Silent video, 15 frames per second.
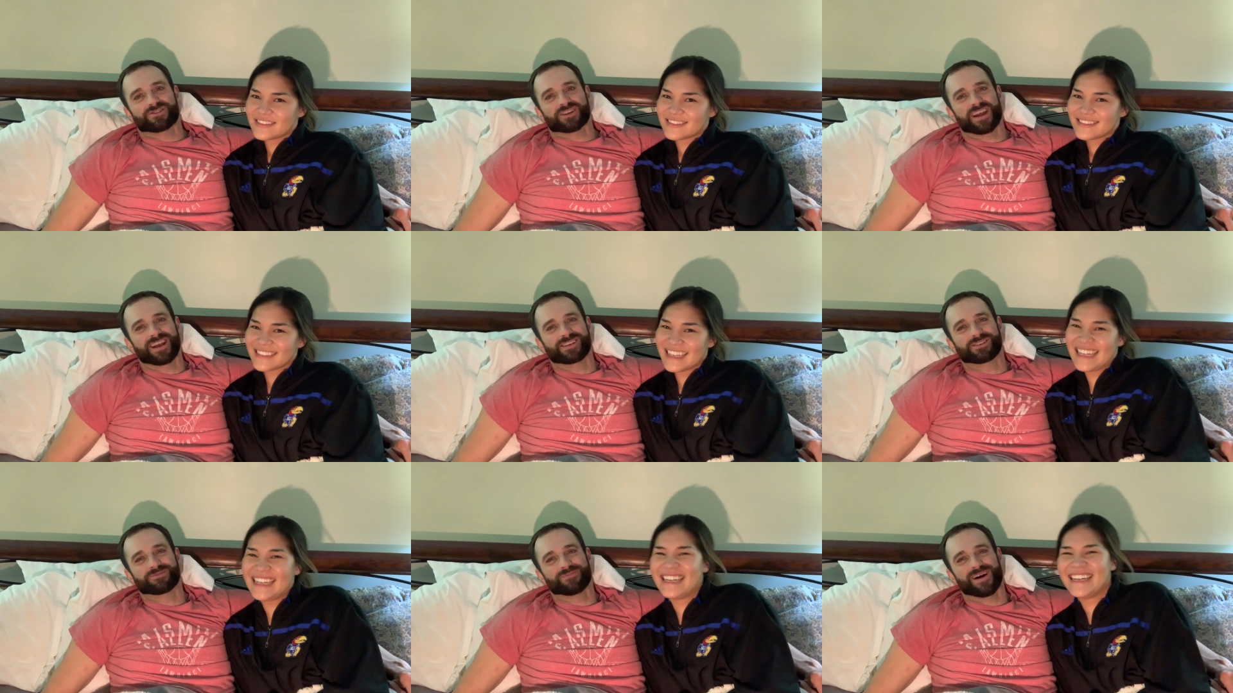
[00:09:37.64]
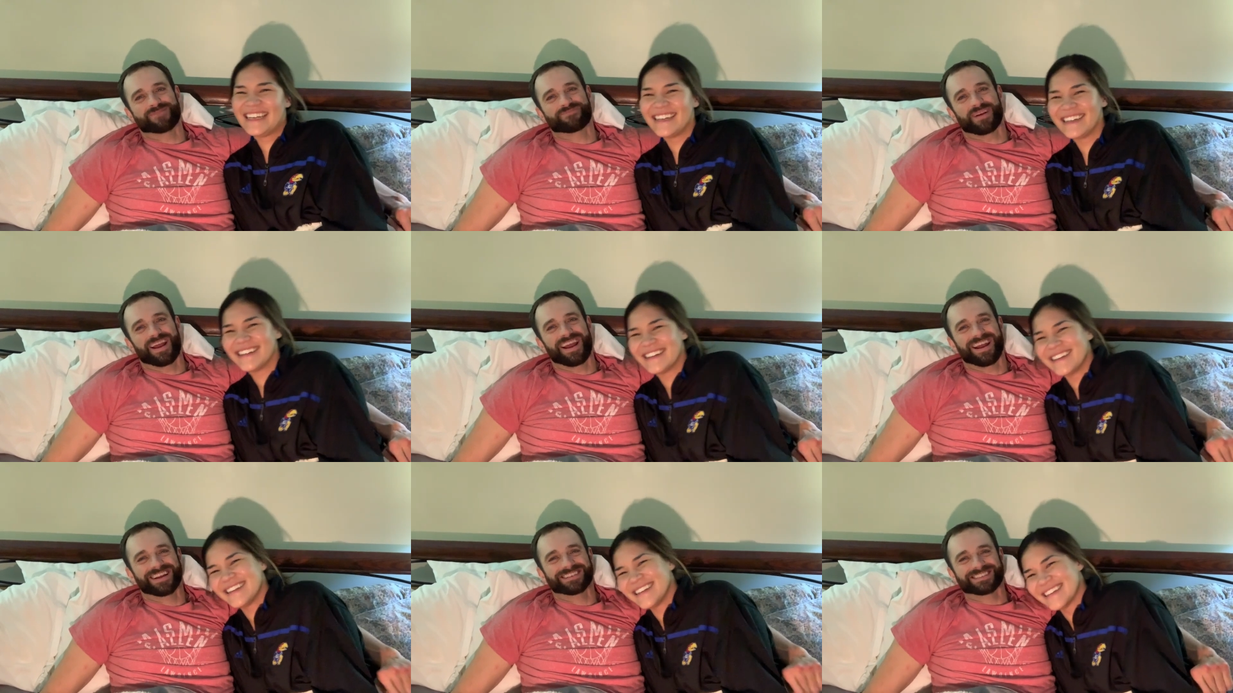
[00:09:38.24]
Speaker 1: change my
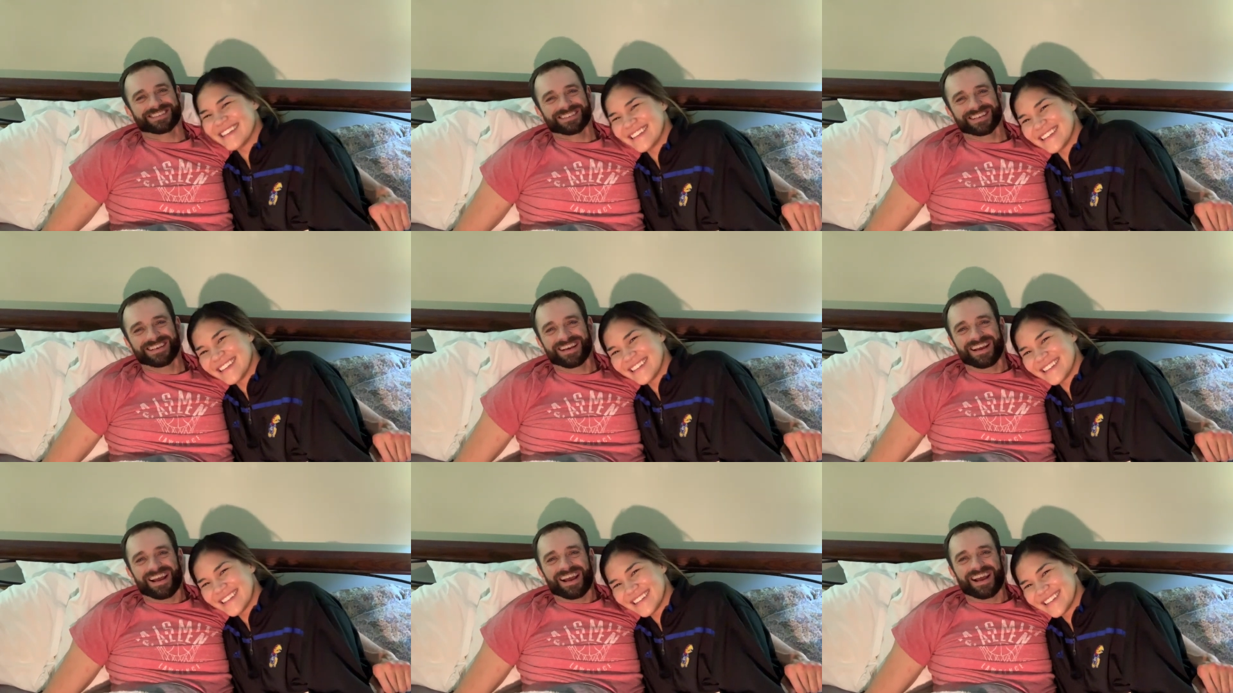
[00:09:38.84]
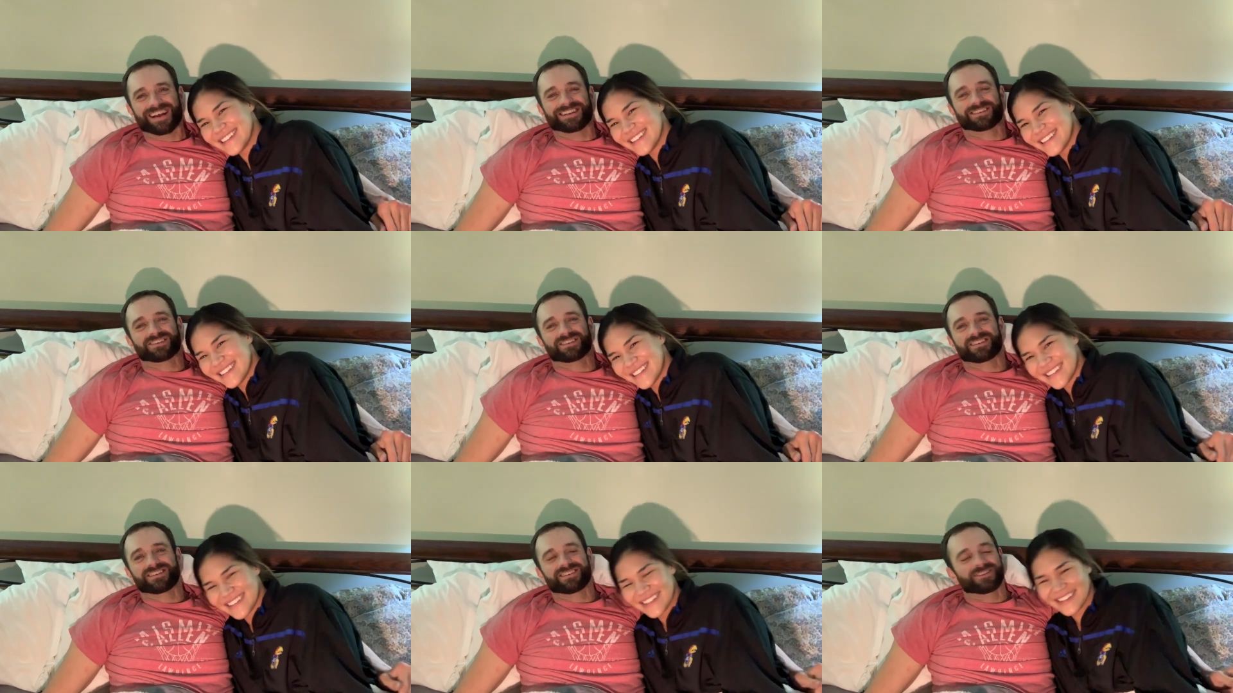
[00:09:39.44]
pants. And
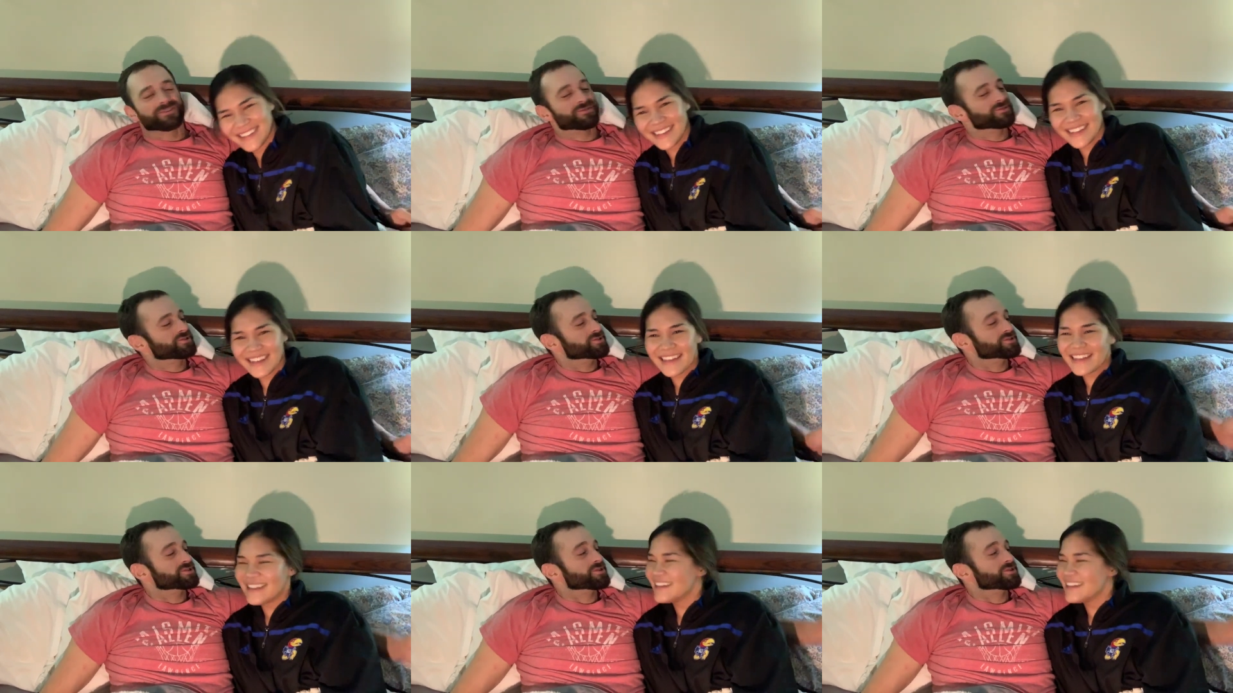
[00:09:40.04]
you're just